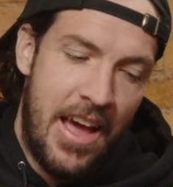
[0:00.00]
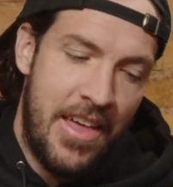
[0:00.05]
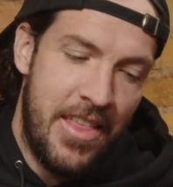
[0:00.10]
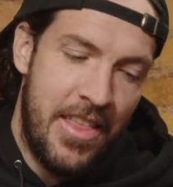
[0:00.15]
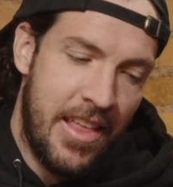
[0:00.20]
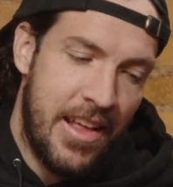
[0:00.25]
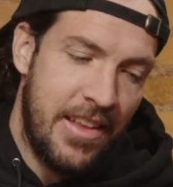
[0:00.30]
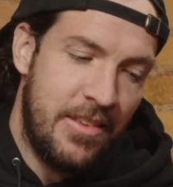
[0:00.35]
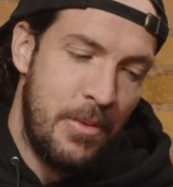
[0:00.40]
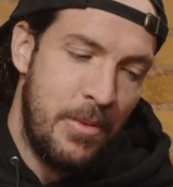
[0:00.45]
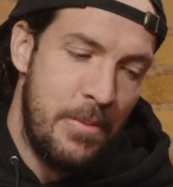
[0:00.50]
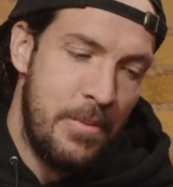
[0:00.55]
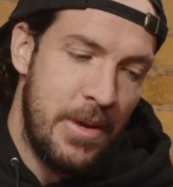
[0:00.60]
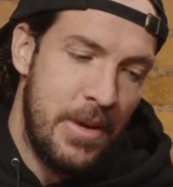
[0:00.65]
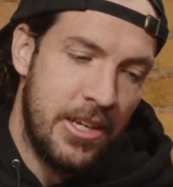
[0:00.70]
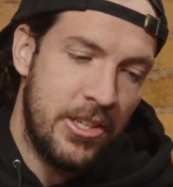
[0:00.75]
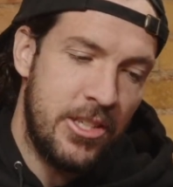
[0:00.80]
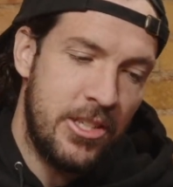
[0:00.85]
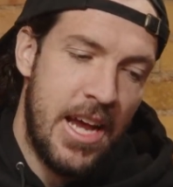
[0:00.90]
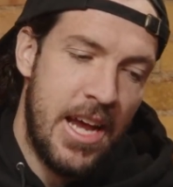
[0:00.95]
I think that's my
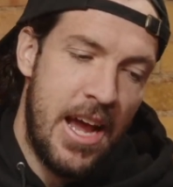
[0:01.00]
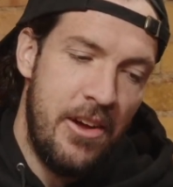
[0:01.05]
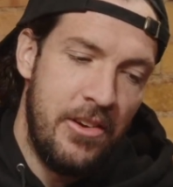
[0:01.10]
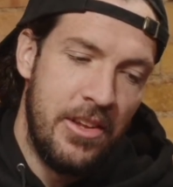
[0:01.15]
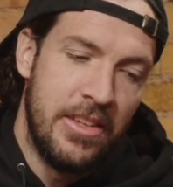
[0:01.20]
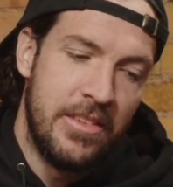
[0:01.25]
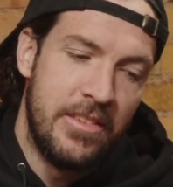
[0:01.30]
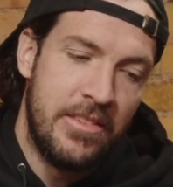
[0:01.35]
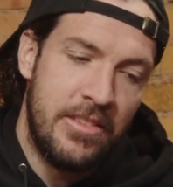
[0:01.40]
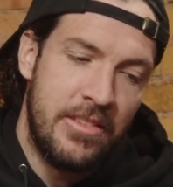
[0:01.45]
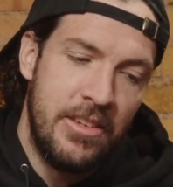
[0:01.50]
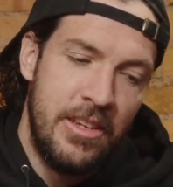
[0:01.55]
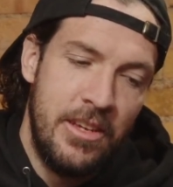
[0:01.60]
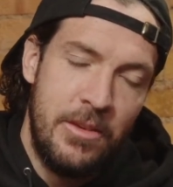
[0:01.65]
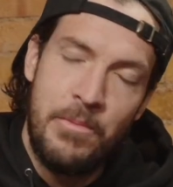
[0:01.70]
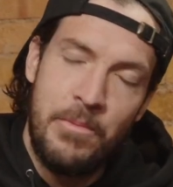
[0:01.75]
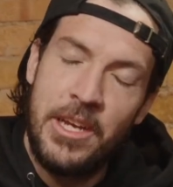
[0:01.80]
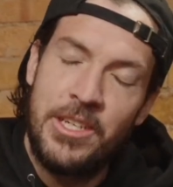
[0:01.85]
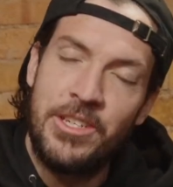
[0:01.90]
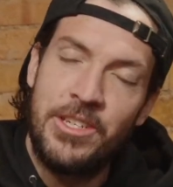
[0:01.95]
biggest shout, is
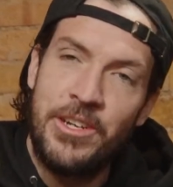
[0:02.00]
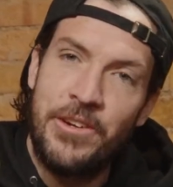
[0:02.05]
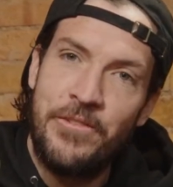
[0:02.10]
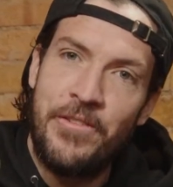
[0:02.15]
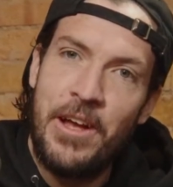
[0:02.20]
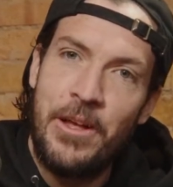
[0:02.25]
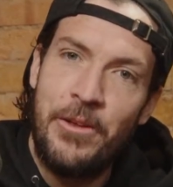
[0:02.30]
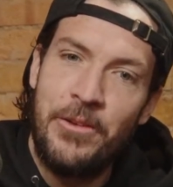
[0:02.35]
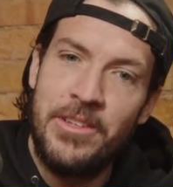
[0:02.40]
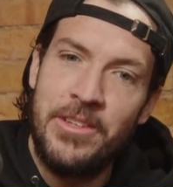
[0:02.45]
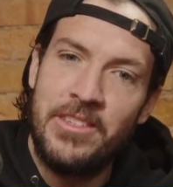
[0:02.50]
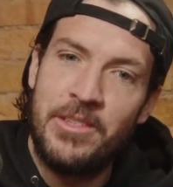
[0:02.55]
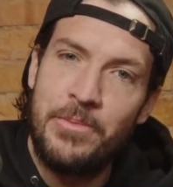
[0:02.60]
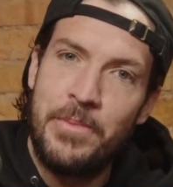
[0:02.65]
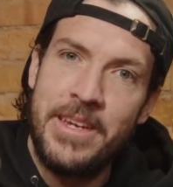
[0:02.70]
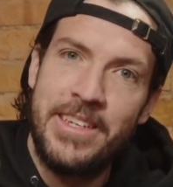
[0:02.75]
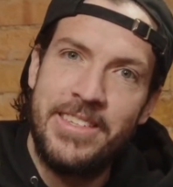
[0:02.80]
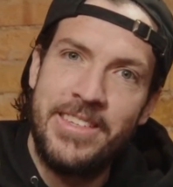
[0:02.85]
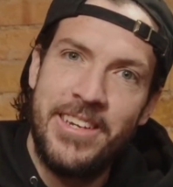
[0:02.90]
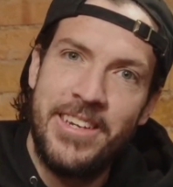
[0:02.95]
make sure you're following
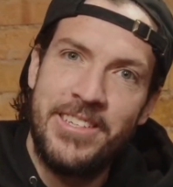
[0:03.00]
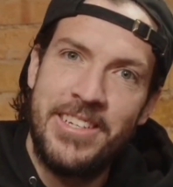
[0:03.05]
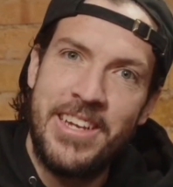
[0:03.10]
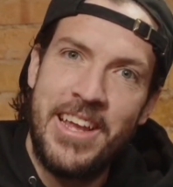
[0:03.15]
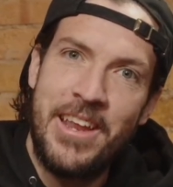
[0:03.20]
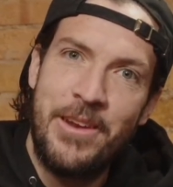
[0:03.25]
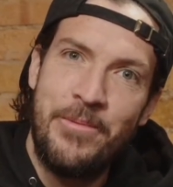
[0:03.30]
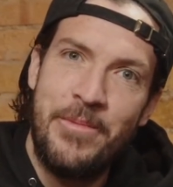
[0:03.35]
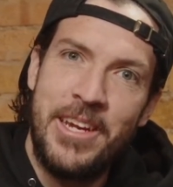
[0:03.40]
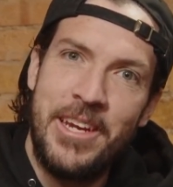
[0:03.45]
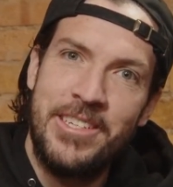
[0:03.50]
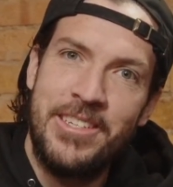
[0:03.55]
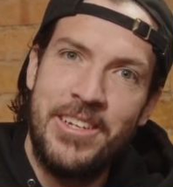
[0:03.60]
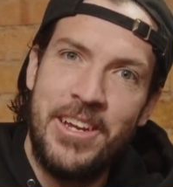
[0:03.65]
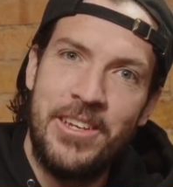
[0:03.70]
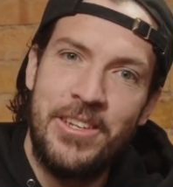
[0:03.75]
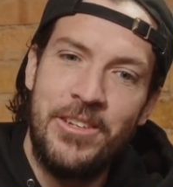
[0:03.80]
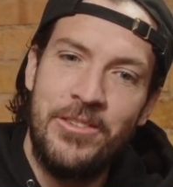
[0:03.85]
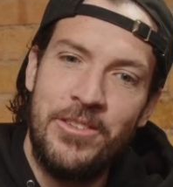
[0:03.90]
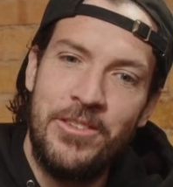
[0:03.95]
Space Station Animation
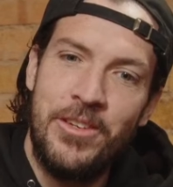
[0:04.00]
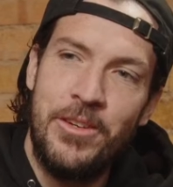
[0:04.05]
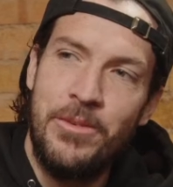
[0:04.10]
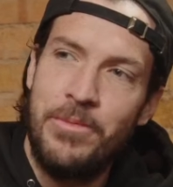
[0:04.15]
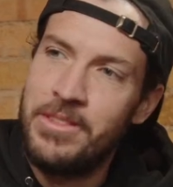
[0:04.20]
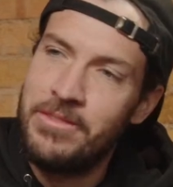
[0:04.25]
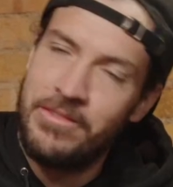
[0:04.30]
on YouTube,